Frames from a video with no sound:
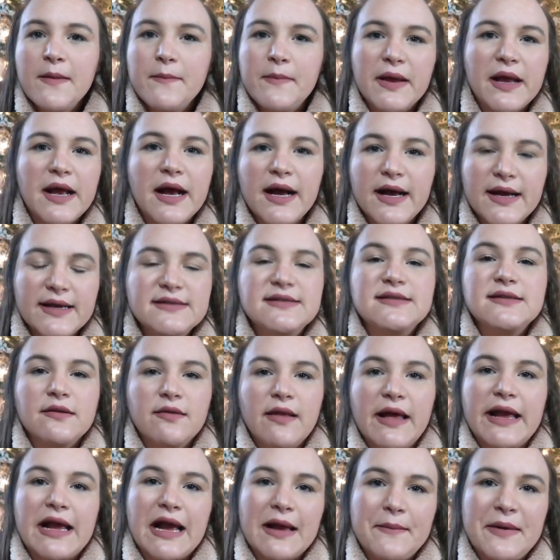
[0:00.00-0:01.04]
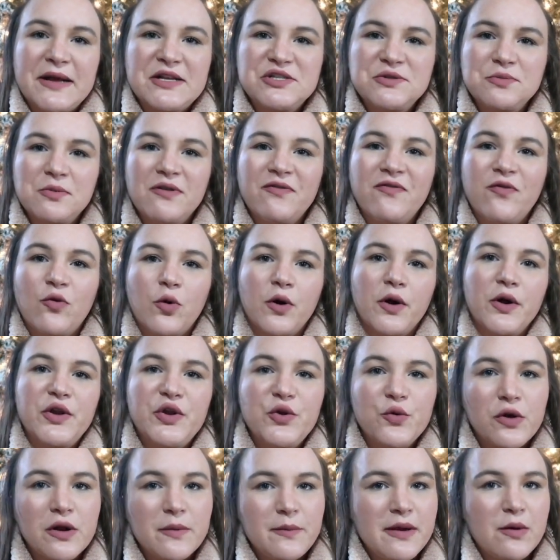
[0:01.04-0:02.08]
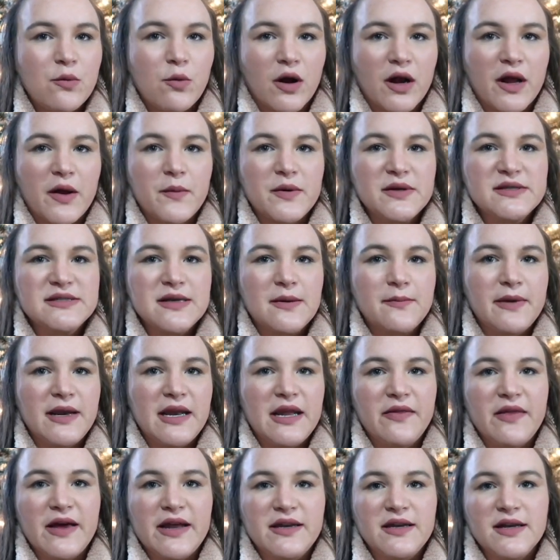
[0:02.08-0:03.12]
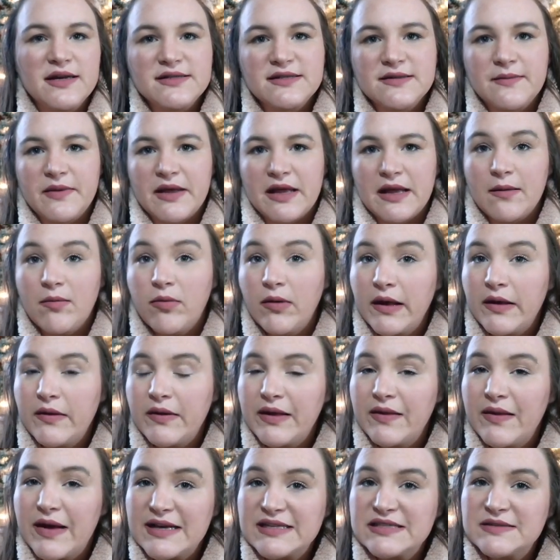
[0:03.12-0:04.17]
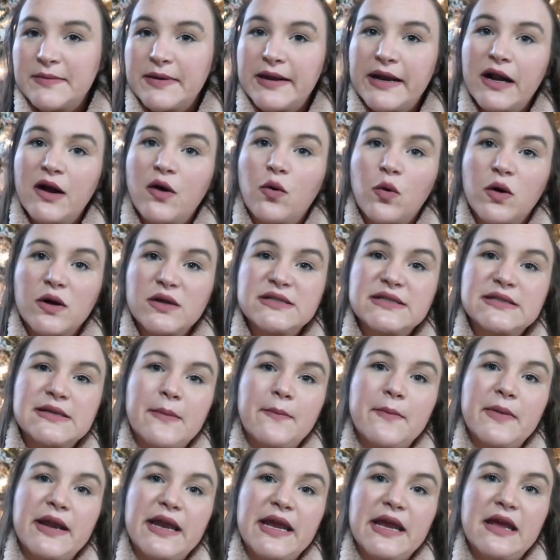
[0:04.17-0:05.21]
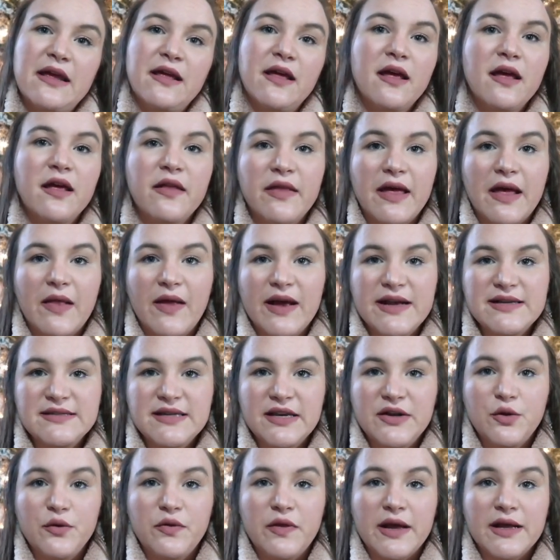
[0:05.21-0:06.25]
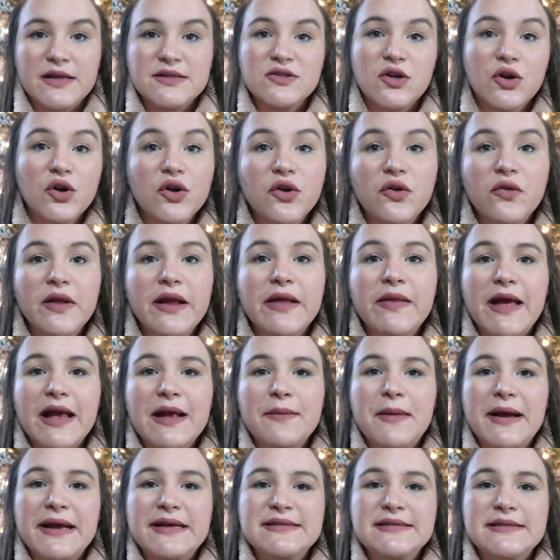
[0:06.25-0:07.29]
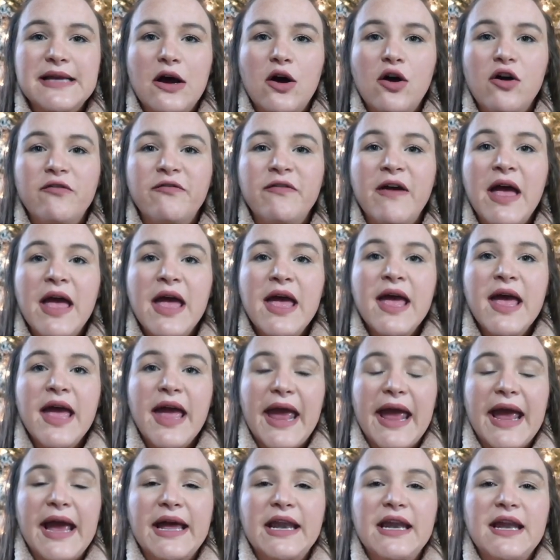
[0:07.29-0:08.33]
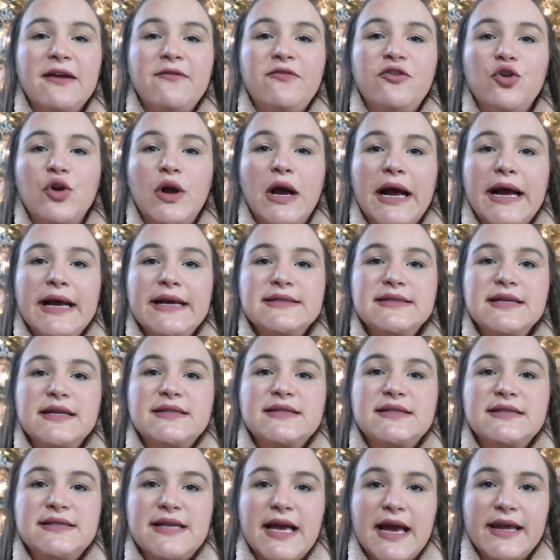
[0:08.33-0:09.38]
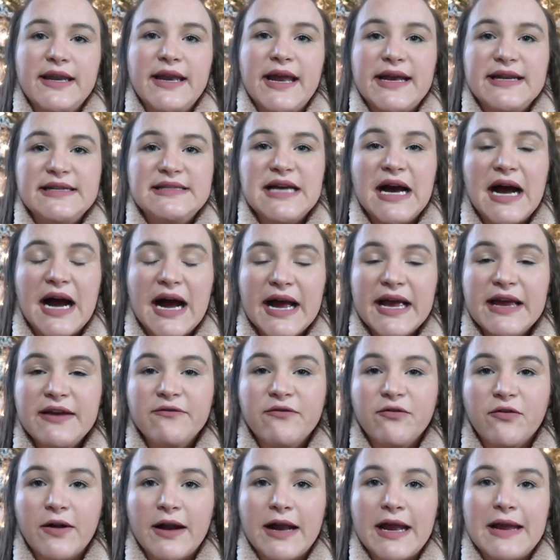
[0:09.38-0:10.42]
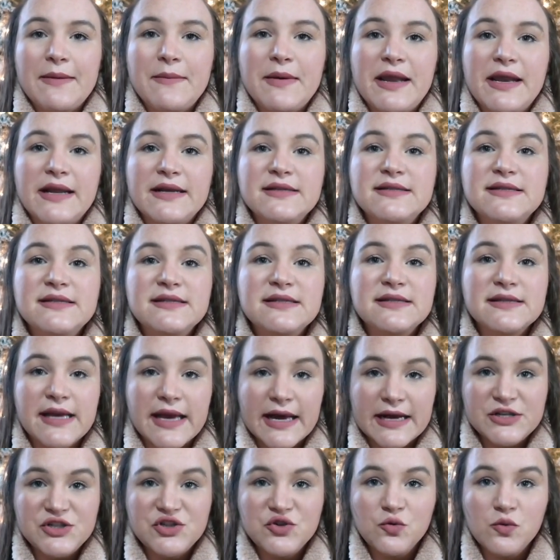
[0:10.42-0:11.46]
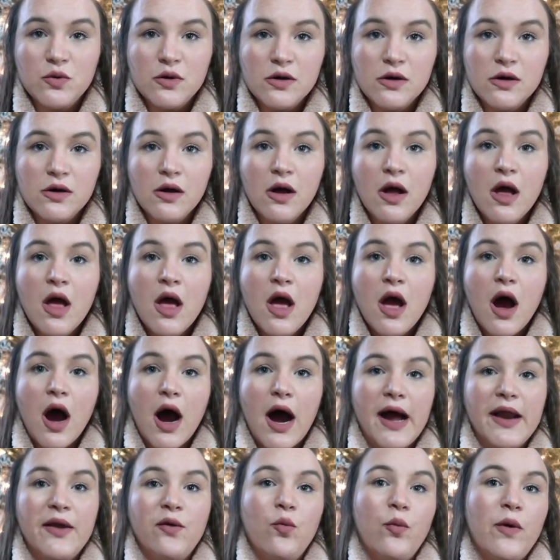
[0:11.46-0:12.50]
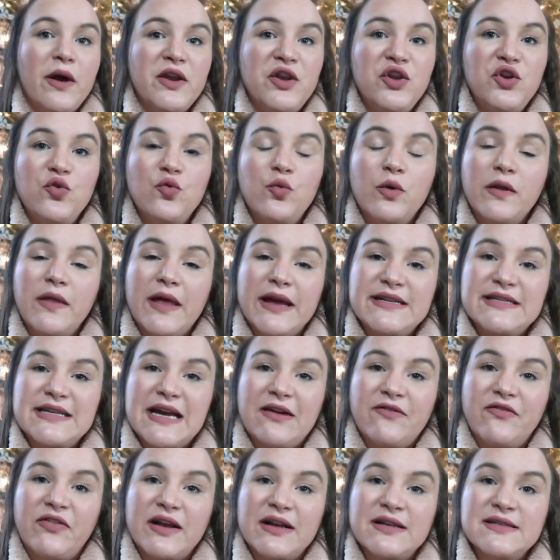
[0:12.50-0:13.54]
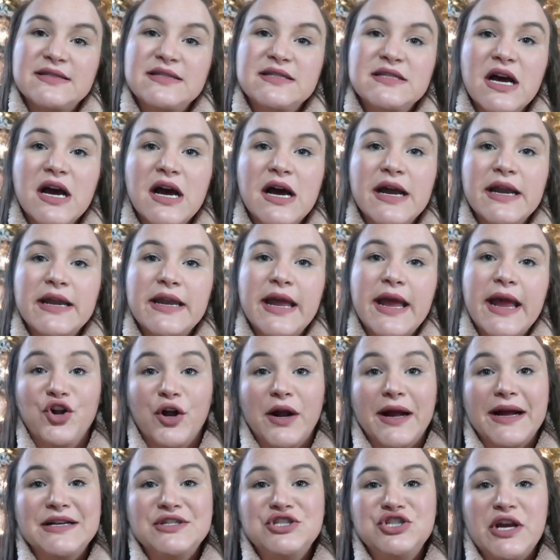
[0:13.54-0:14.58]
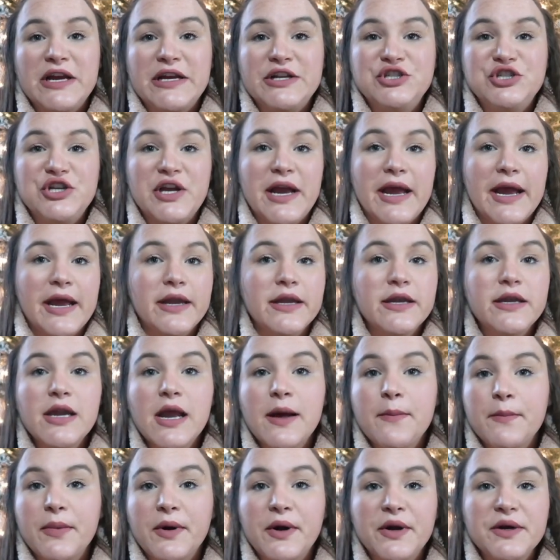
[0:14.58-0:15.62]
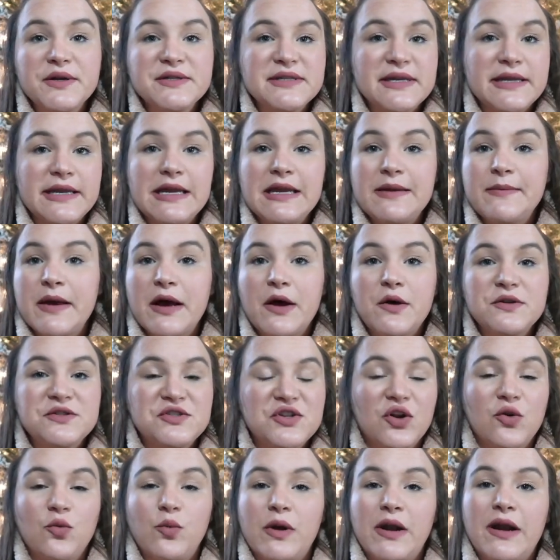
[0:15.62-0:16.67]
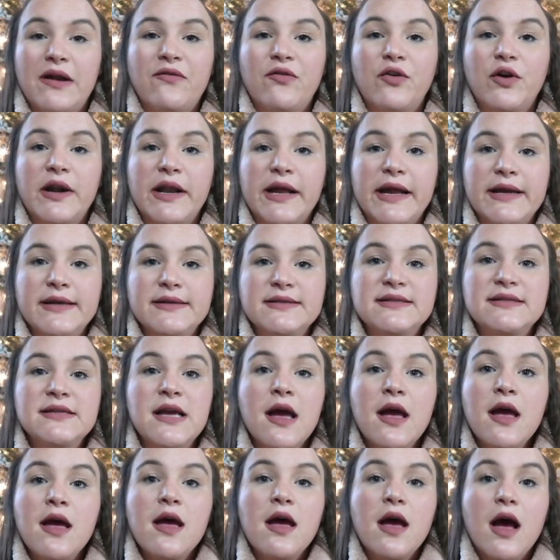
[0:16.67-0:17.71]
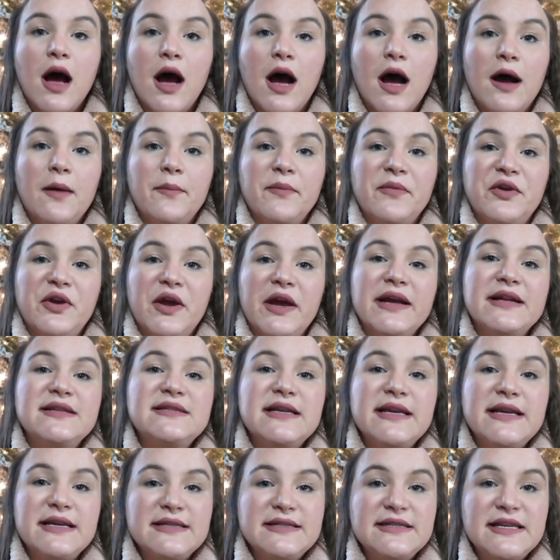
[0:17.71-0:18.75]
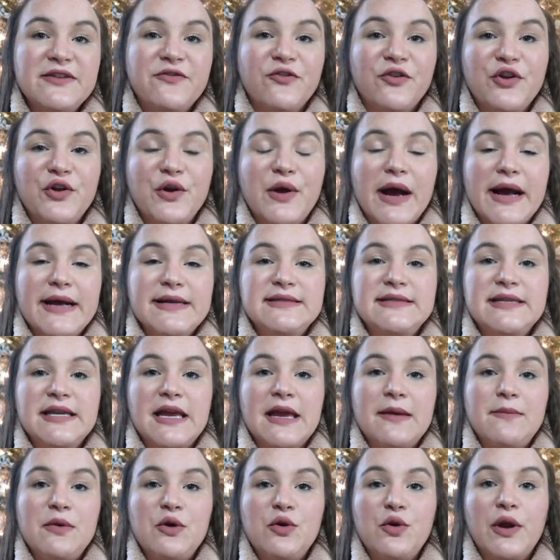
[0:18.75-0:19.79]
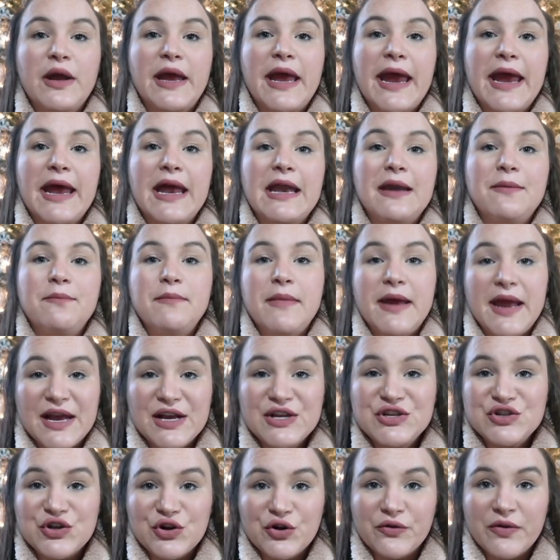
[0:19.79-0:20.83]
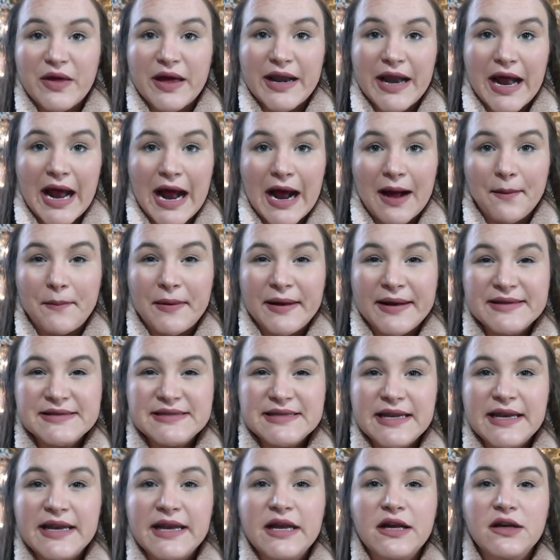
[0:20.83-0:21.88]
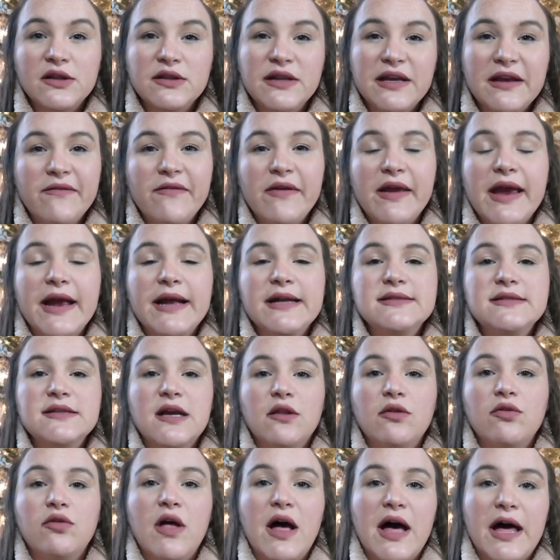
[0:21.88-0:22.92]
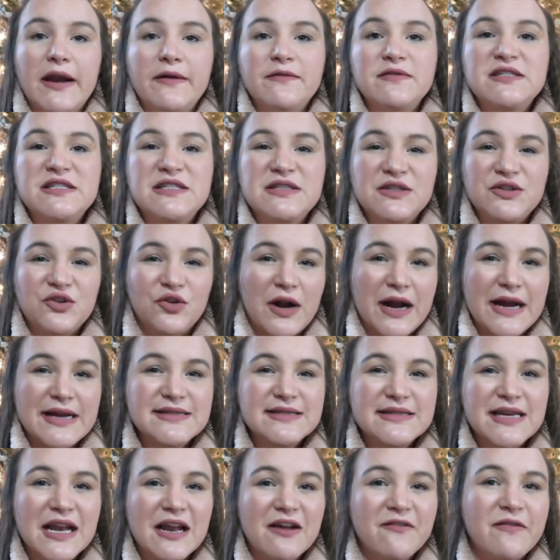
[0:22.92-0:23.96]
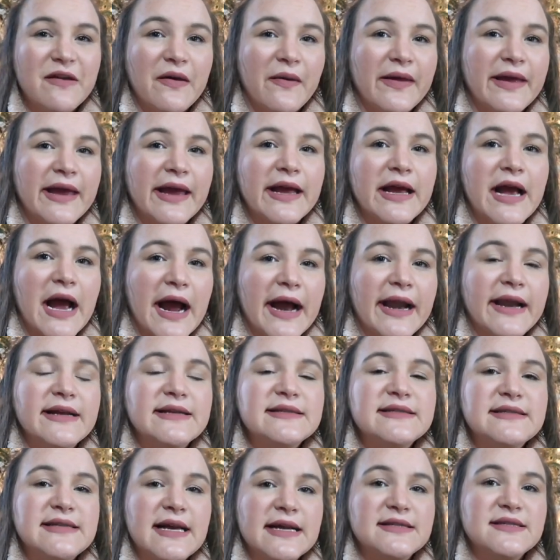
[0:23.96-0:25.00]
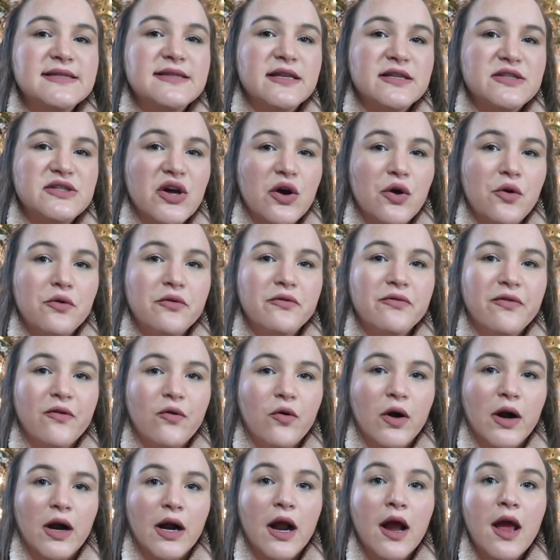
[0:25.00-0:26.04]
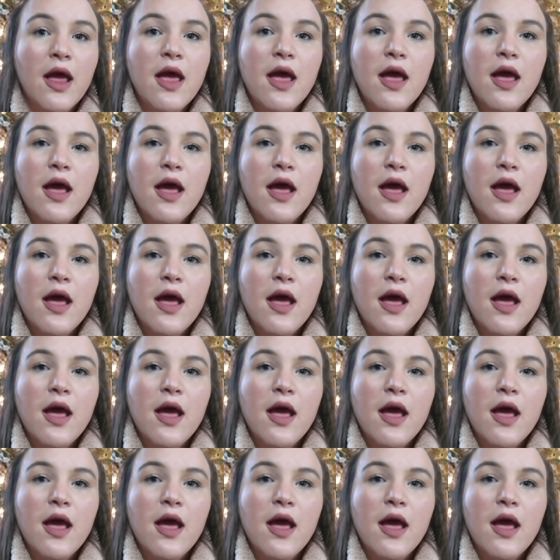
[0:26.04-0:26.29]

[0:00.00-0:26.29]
because like I mentioned before, you could be working with somebody that does something completely last minute, or somebody that likes to do things early like myself. And if you guys set a time frame and a schedule on when you would like to have things done, and you're exchanging numbers and emails or whatever it is, it's easy for you guys to communicate and make sure that happens, and it alleviates a lot of stress. And I feel like it kind of sets the tone for